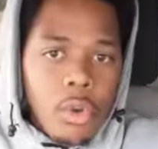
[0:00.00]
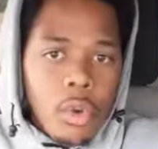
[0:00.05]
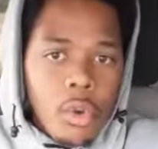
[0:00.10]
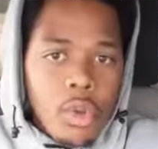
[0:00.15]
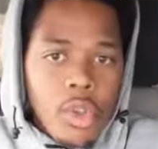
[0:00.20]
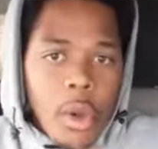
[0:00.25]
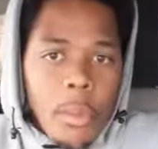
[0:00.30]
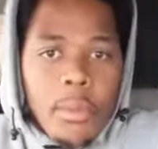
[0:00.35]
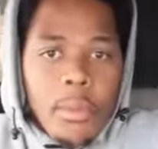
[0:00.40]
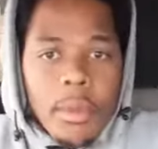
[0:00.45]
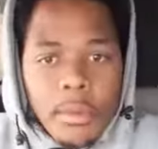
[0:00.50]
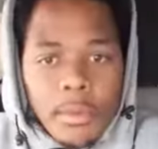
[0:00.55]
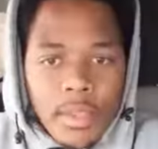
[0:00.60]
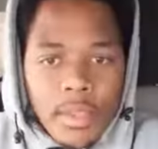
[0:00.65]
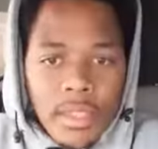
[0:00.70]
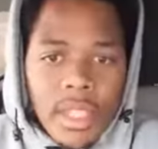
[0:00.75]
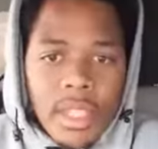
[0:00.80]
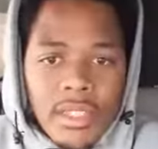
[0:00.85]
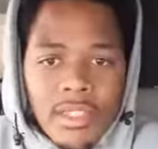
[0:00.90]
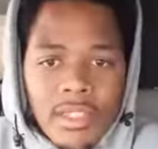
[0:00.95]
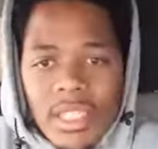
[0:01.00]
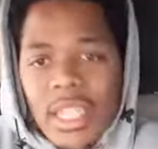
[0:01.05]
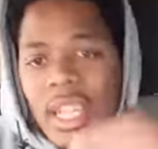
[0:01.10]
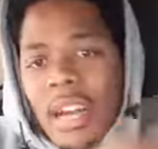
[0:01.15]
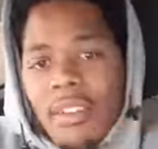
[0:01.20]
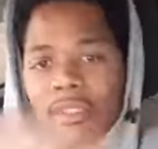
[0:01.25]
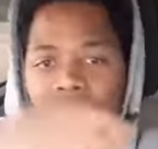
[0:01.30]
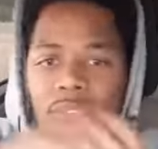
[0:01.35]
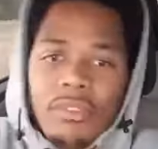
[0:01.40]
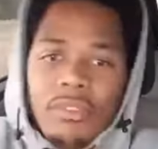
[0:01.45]
your people's is, and
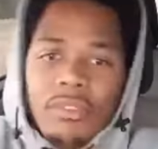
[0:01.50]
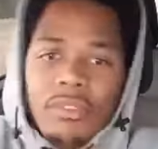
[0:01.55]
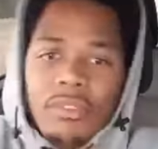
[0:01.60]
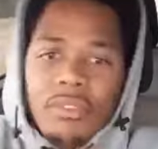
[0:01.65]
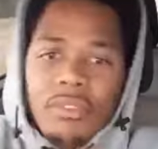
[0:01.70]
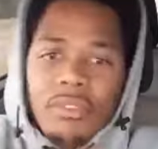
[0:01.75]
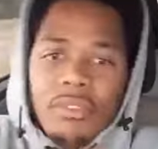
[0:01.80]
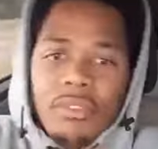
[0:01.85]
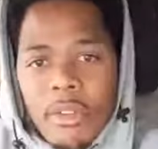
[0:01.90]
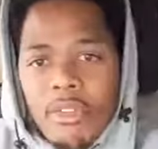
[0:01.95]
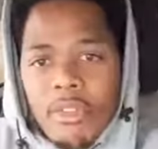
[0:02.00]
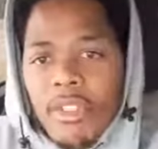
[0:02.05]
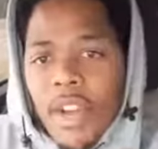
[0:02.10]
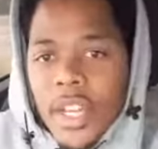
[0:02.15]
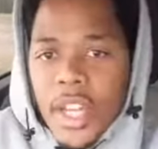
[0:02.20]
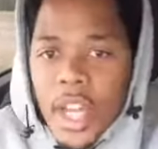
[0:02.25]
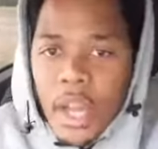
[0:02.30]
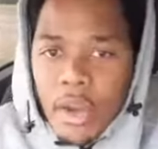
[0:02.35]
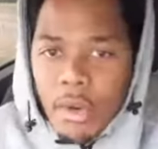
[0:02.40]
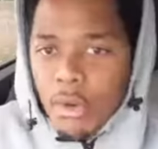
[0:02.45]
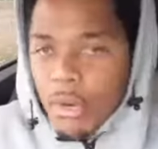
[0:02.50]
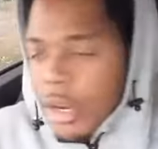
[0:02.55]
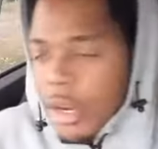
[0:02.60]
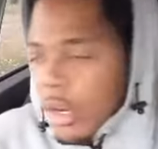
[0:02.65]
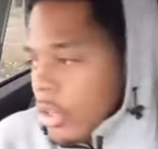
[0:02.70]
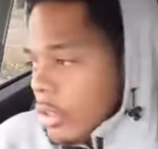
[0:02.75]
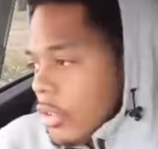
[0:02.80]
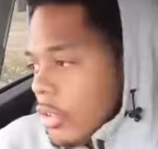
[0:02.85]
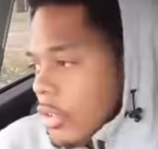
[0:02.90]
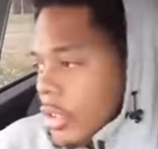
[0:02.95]
I'll find out who
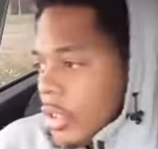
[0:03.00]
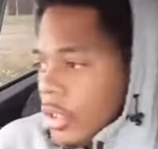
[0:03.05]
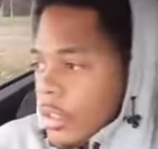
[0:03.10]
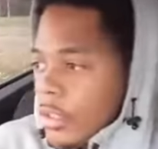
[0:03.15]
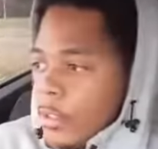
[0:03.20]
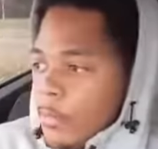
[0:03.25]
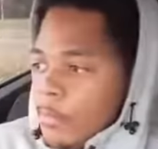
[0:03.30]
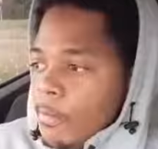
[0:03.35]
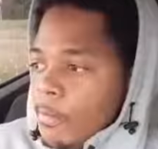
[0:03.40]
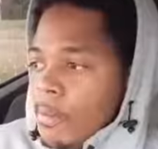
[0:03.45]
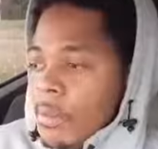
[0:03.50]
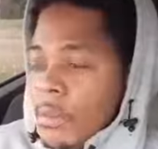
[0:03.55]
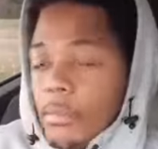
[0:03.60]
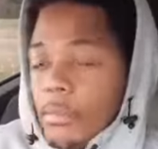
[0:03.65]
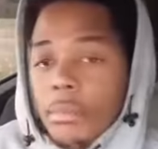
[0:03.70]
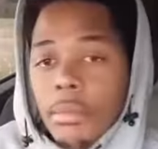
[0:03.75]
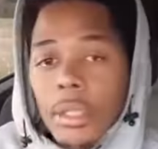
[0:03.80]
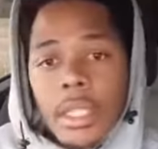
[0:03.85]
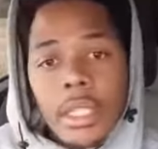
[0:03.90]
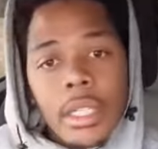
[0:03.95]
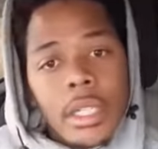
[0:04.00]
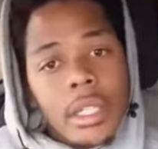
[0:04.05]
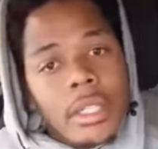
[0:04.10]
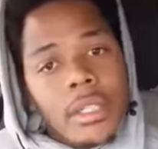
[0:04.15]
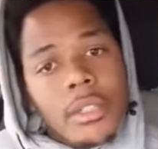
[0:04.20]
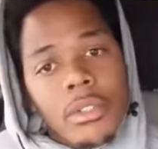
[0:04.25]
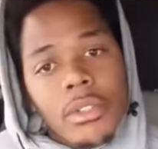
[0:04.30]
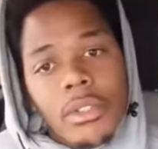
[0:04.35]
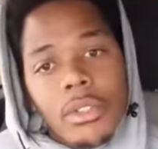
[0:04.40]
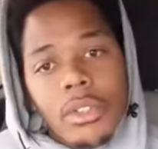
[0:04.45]
hers is,
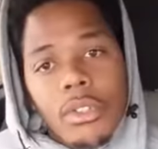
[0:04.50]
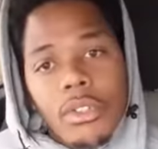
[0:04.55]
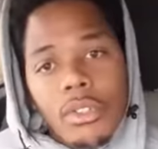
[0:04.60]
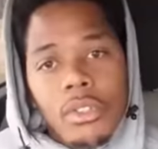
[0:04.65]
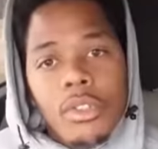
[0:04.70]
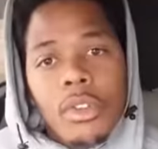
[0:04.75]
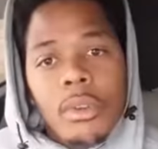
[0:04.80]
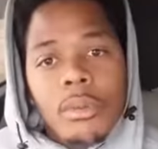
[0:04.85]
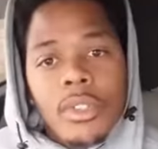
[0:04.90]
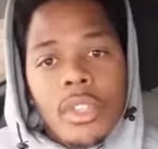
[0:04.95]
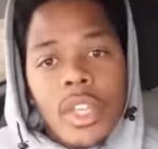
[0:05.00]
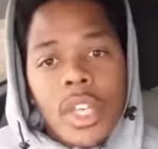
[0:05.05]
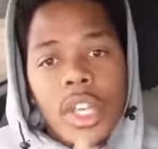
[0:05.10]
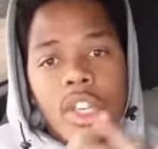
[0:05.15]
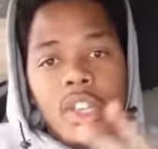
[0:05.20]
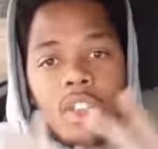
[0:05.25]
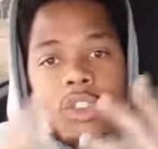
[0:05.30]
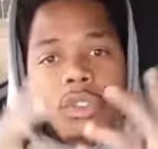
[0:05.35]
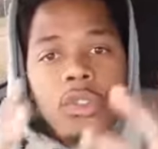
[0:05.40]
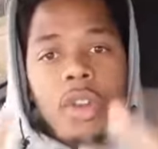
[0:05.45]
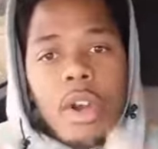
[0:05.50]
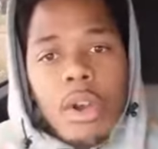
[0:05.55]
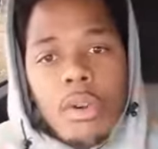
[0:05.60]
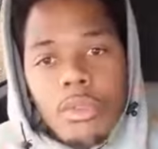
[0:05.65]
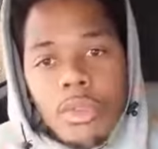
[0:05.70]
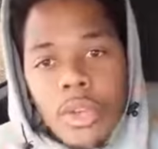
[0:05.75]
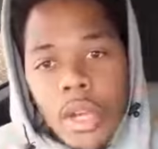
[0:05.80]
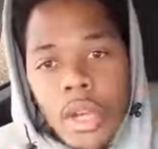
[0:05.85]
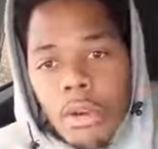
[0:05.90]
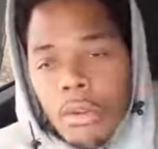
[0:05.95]
because you know what I'm saying, you
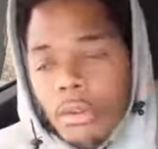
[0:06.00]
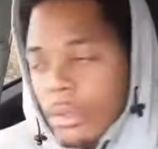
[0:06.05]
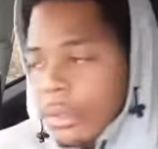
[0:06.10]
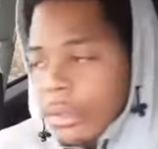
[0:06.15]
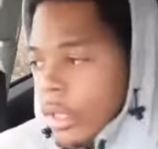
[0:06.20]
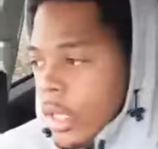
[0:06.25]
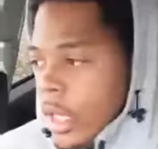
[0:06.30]
don't know.